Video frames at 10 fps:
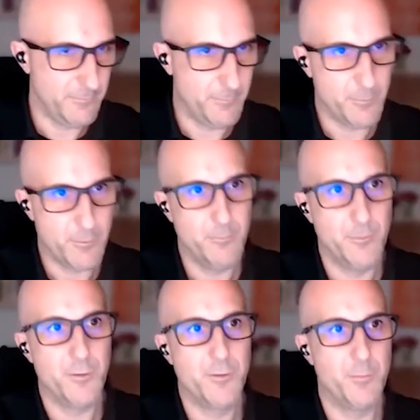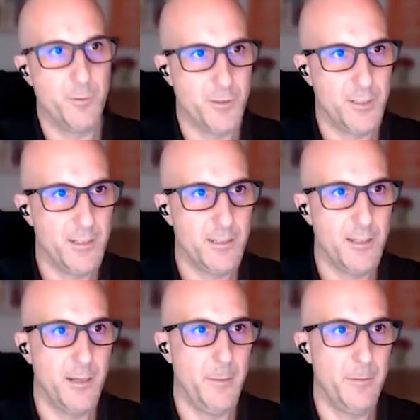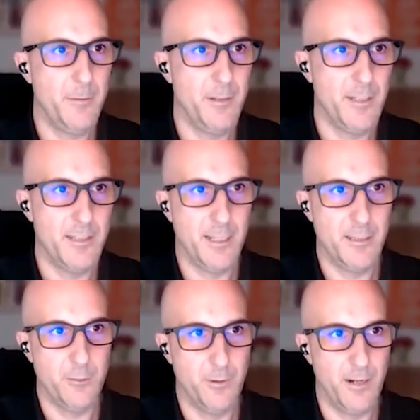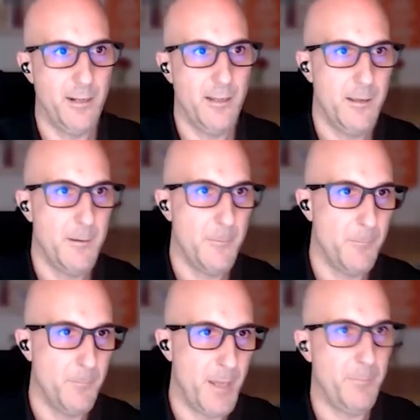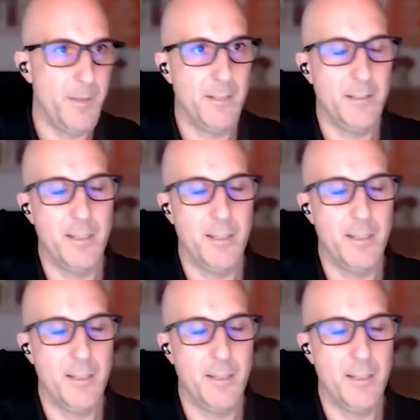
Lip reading: Commons project available in that URL, mapping the